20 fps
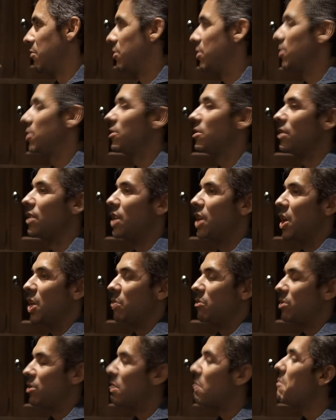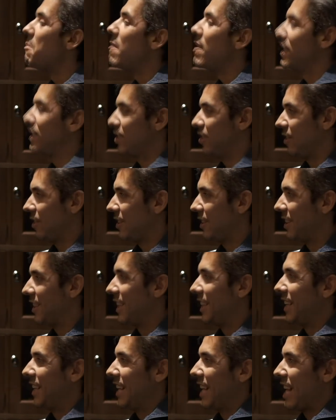We don't measure
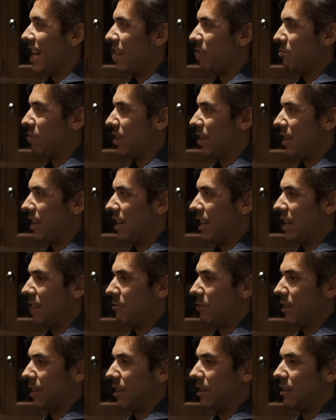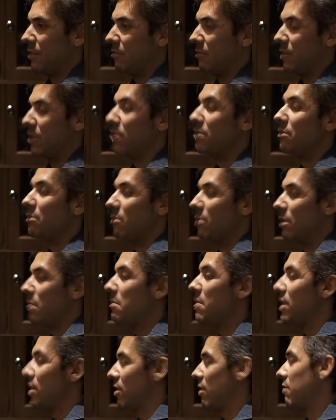we
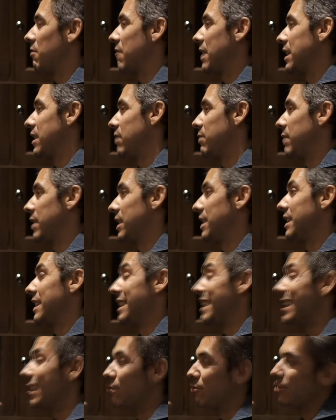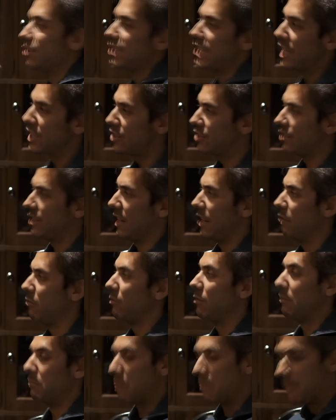don't measure our customers in a single transaction now.
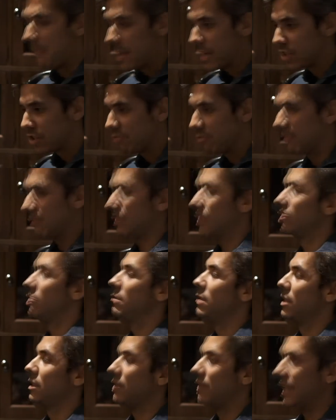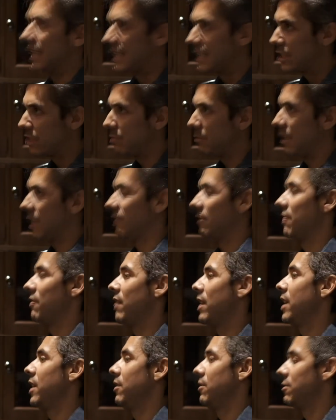We measure our customers in the customer lifetime
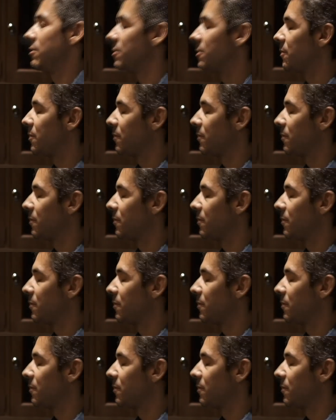value.